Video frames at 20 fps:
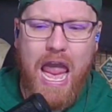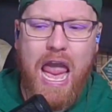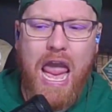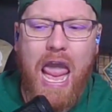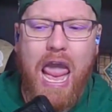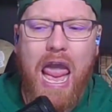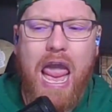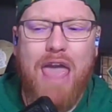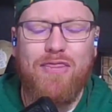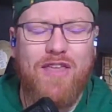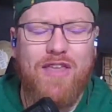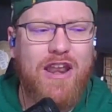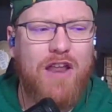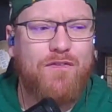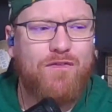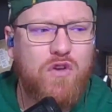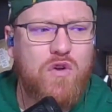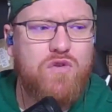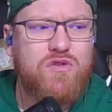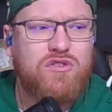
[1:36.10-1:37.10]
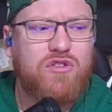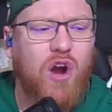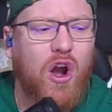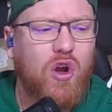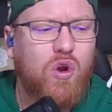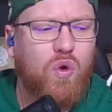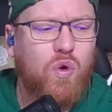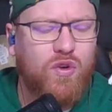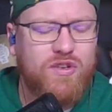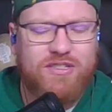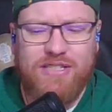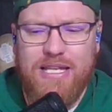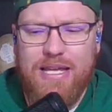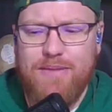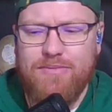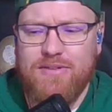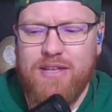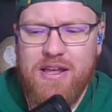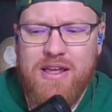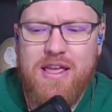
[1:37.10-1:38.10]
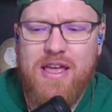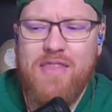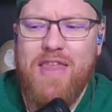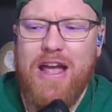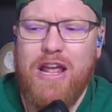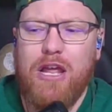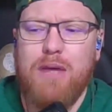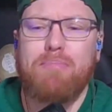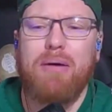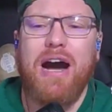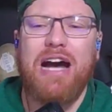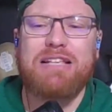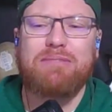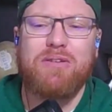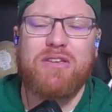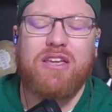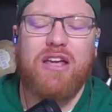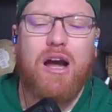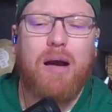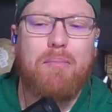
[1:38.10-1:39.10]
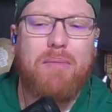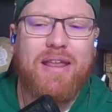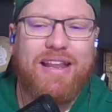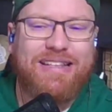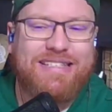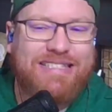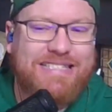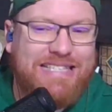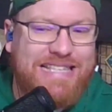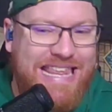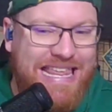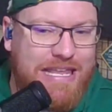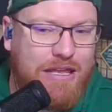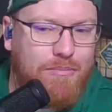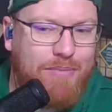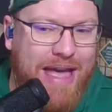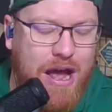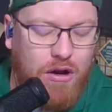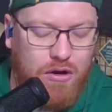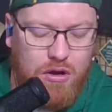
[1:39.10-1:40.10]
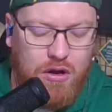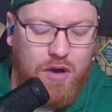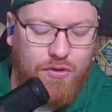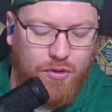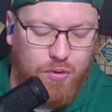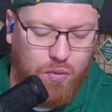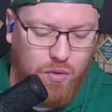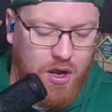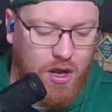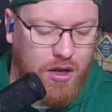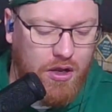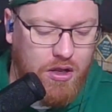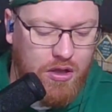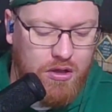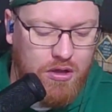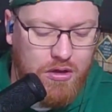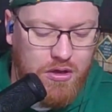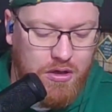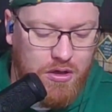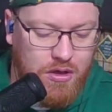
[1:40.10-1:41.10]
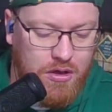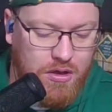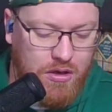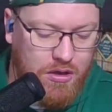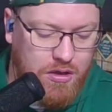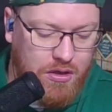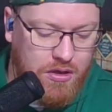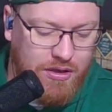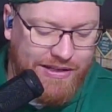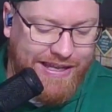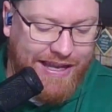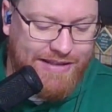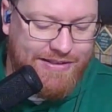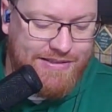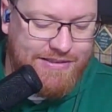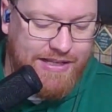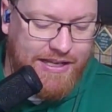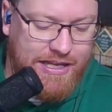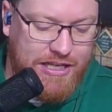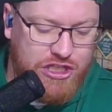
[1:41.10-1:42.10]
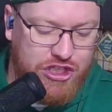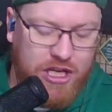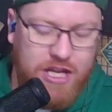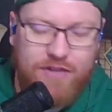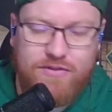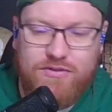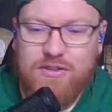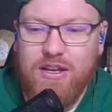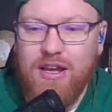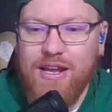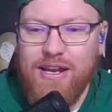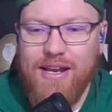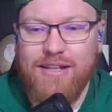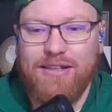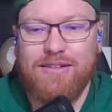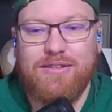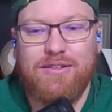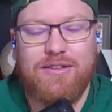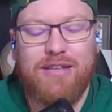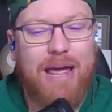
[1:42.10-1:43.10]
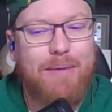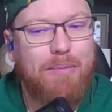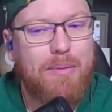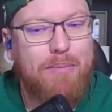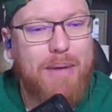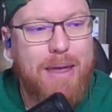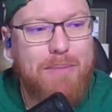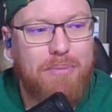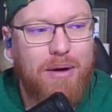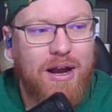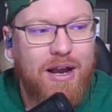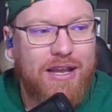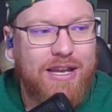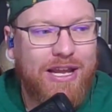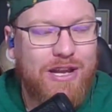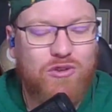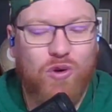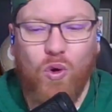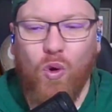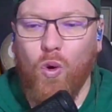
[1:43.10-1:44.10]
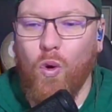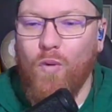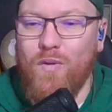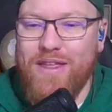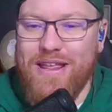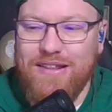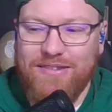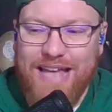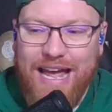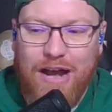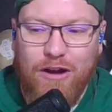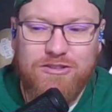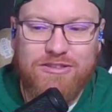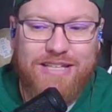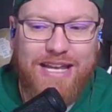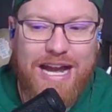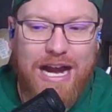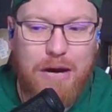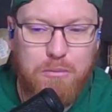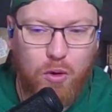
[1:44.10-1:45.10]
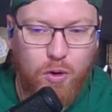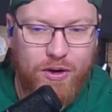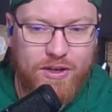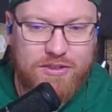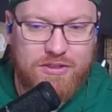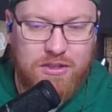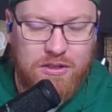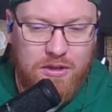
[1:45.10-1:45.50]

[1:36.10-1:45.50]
And then a few dark horse teams that could possibly come in and sneak him out of the rug. Kansas City Chiefs, Tampa Bay Buccaneers, or the Dallas Cowboys.